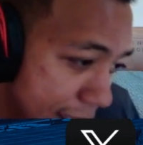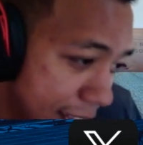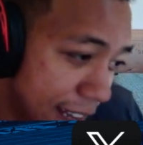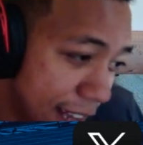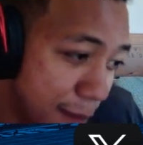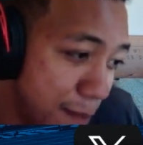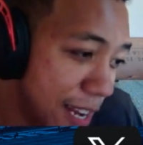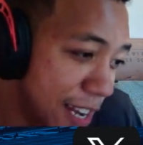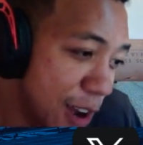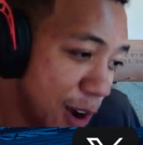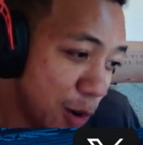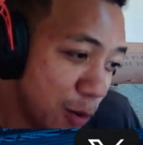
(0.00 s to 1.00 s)
Let me
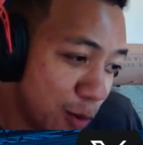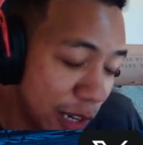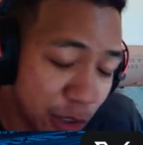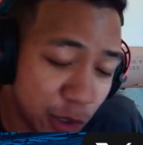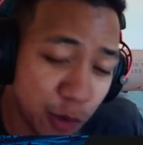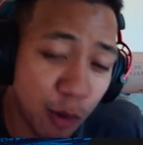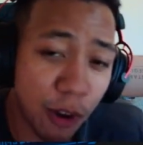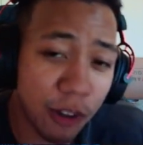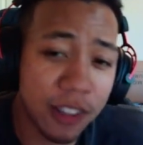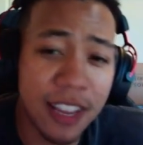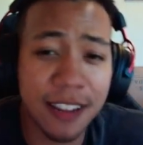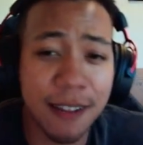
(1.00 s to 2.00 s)
know what you all
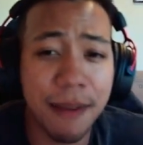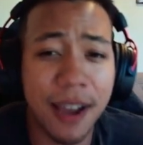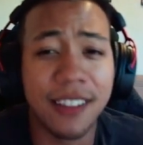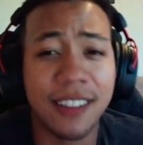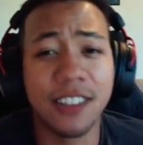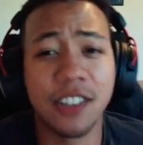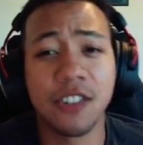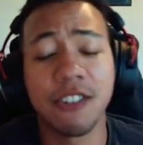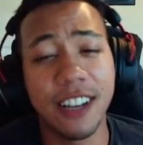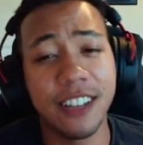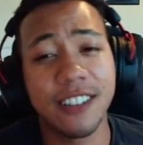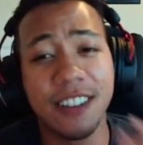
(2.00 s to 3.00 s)
think about this
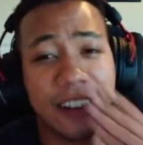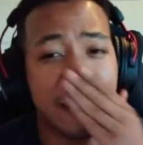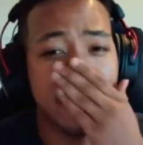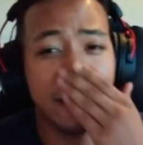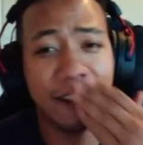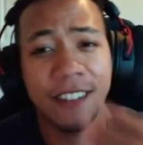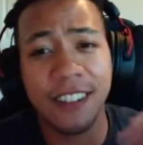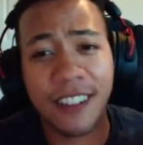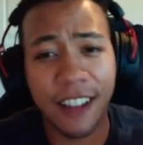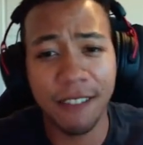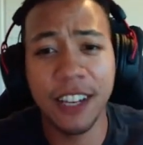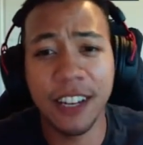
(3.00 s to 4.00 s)
trade scenario.
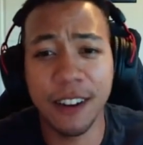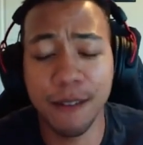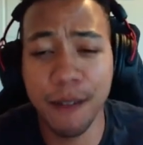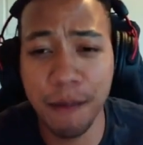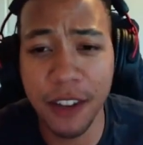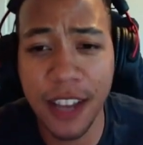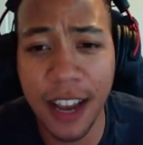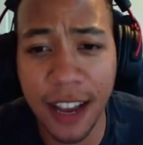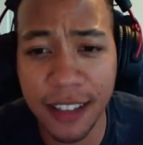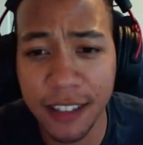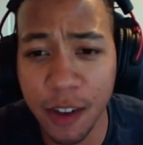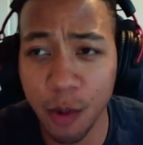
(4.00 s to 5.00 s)
Love to hear from you
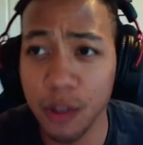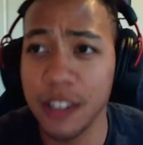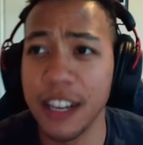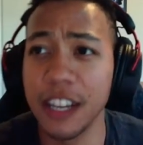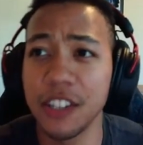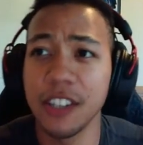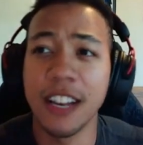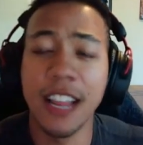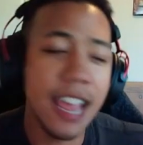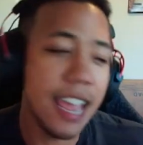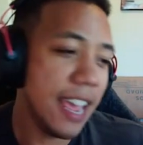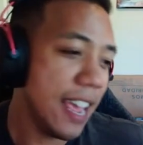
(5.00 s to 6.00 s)
guys, Colts Nation.
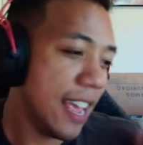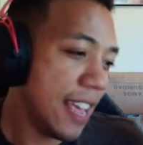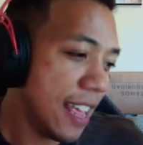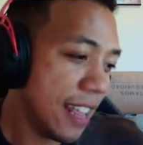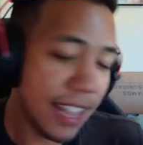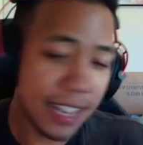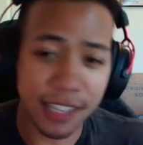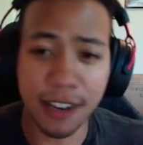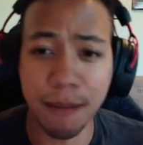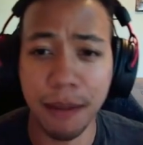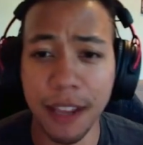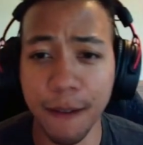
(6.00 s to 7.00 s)
That's going
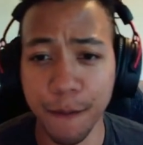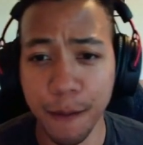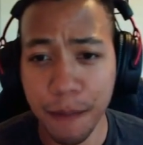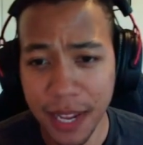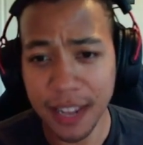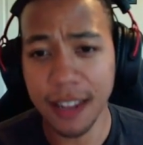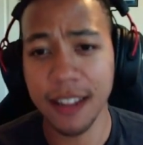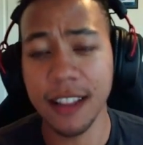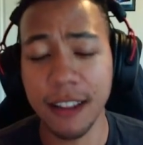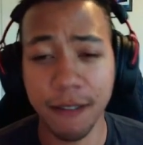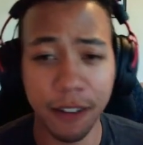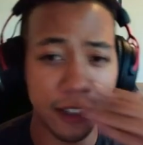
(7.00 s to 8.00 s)
to be it for me.
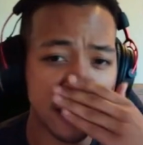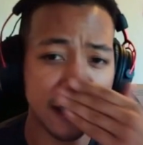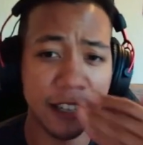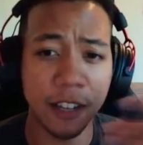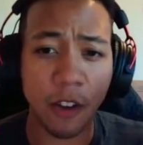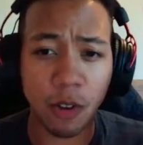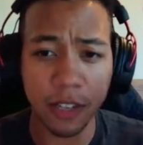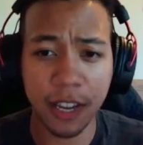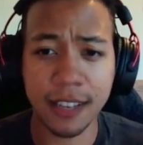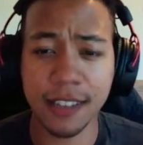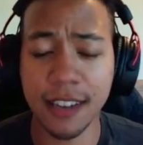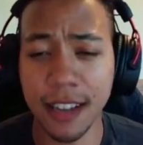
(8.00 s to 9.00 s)
Thank you for listening to the Colts
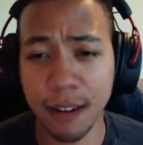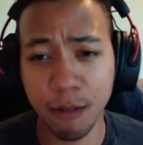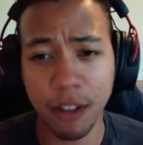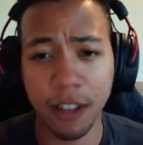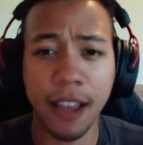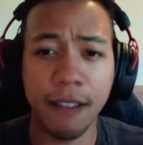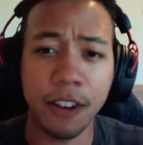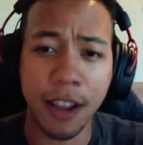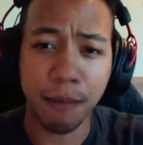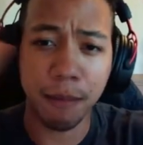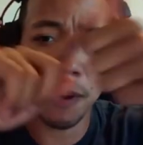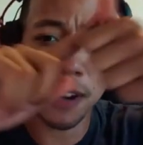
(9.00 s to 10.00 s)
Cast today. We're live on
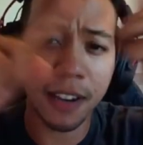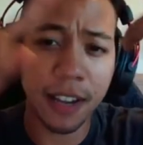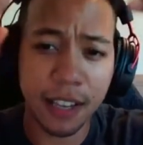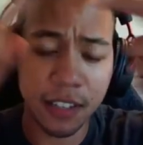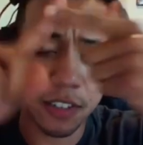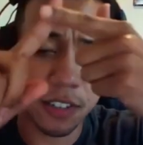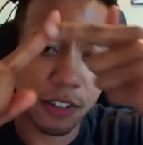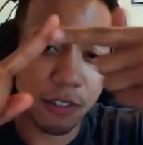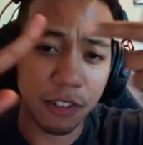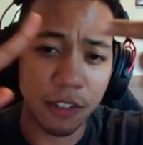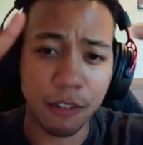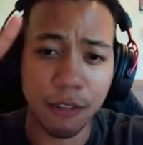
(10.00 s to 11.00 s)
Apple Podcasts,
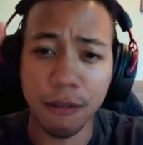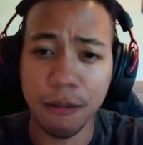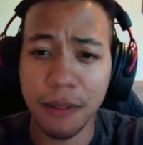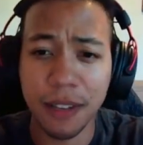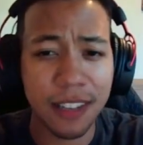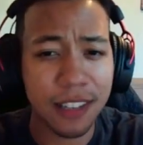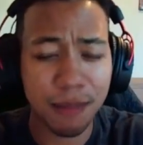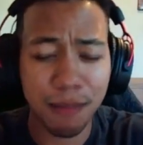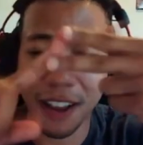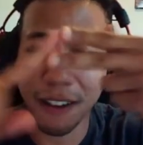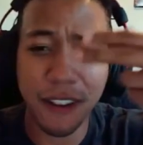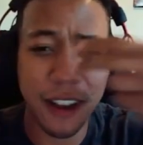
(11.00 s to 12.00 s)
YouTube,
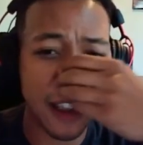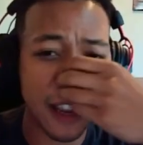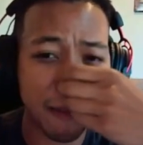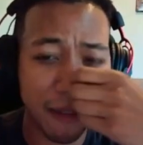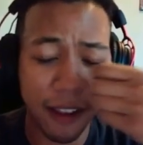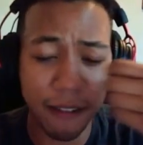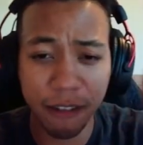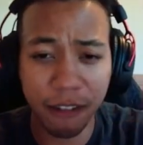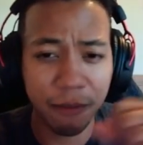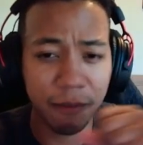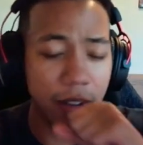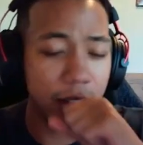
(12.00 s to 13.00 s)
Spotify, any
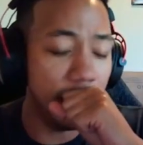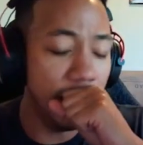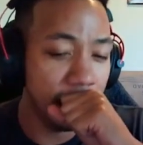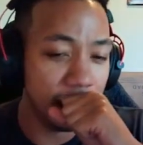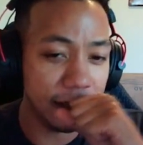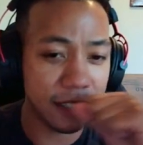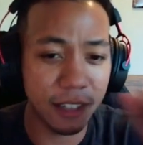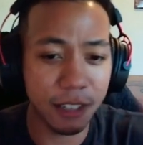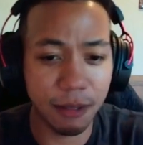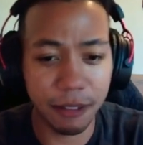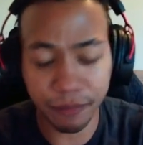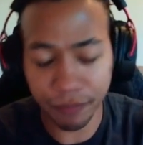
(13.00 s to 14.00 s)
platform. Excuse
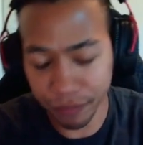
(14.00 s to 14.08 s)
me.